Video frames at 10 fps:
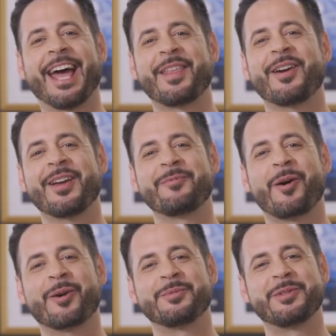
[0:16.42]
Hey there and
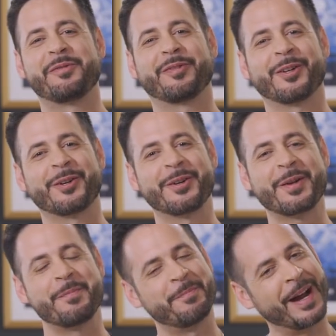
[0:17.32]
welcome to
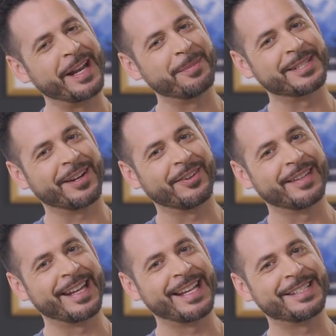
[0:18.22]
Phlearn. My name is
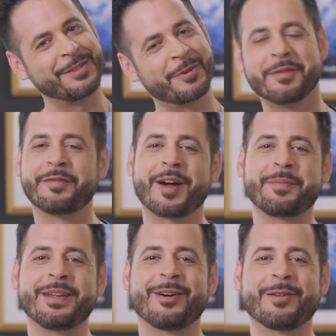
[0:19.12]
Aaron Nace. You can
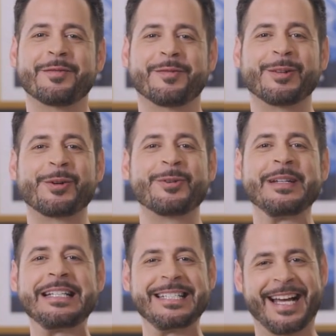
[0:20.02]
find me on
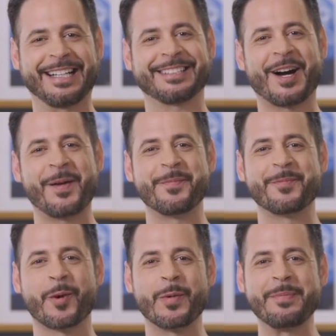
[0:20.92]

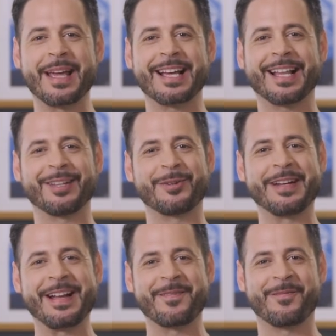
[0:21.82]
phlearn.com where we make
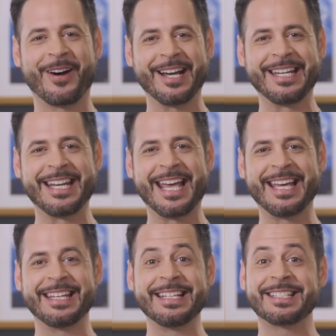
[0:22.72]
learning fun.
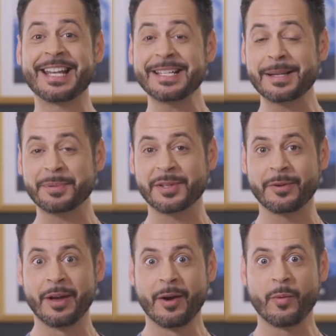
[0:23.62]
And in today's
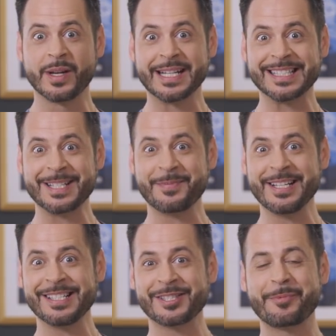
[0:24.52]
episode, we got
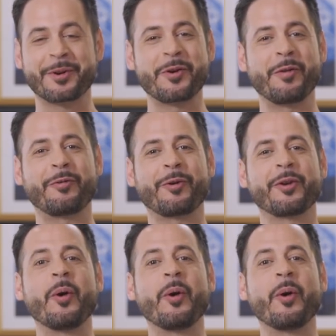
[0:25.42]
something super cool for